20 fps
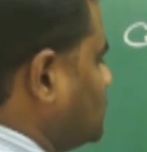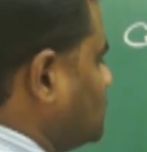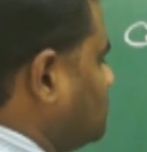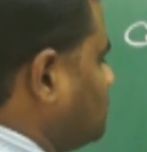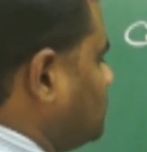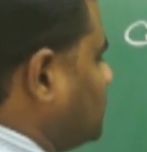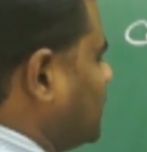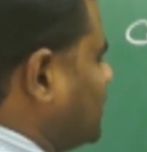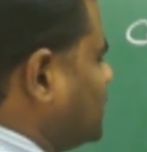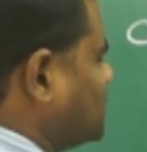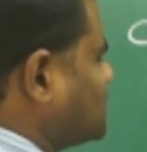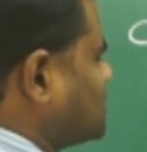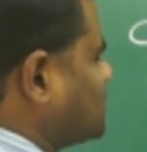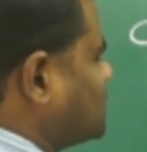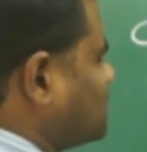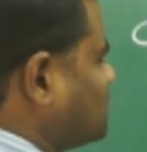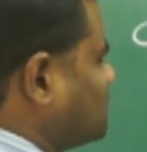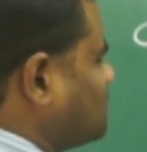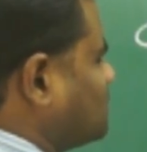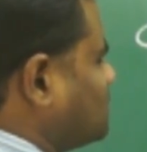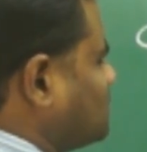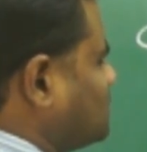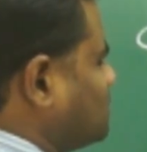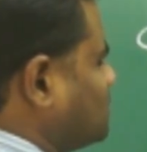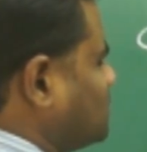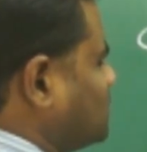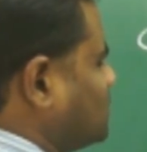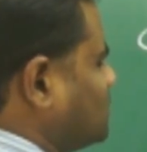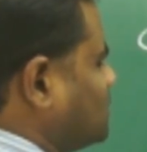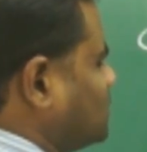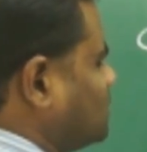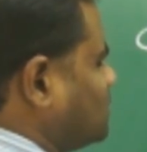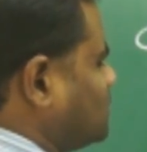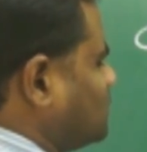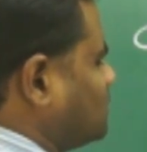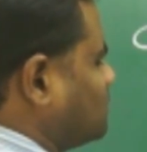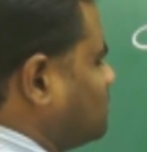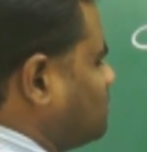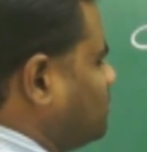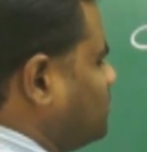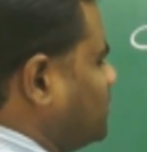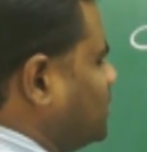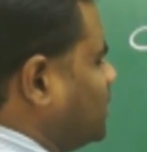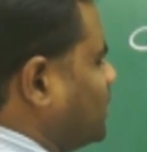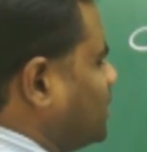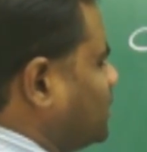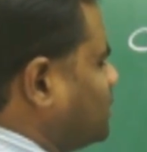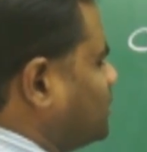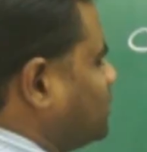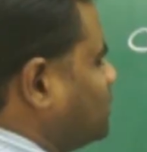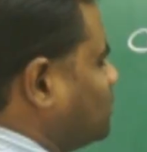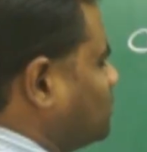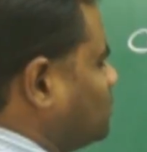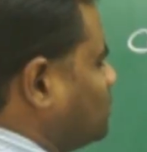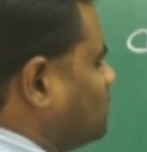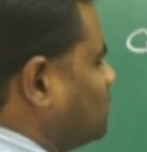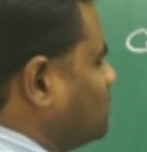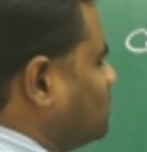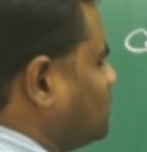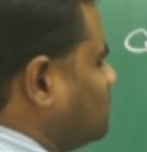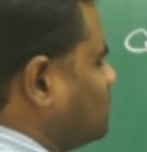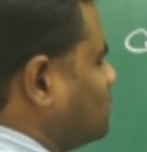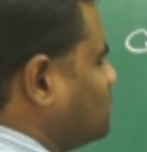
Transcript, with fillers: implies P and Q